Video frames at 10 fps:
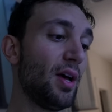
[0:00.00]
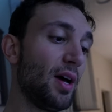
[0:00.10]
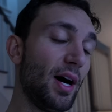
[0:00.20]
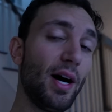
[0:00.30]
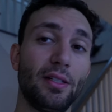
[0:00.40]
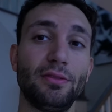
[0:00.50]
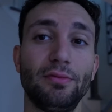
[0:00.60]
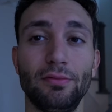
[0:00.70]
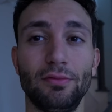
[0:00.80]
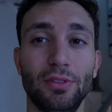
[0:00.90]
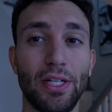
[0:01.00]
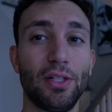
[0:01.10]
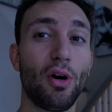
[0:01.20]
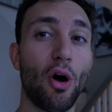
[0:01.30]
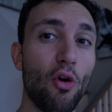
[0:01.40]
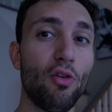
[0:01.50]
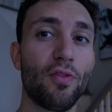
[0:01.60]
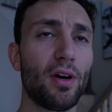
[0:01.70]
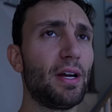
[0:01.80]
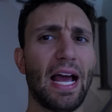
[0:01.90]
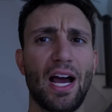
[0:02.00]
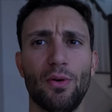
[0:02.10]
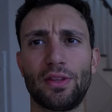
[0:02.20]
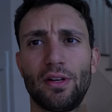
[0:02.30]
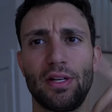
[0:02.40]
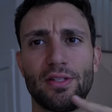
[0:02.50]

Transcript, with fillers: A uh, little over an hour 30,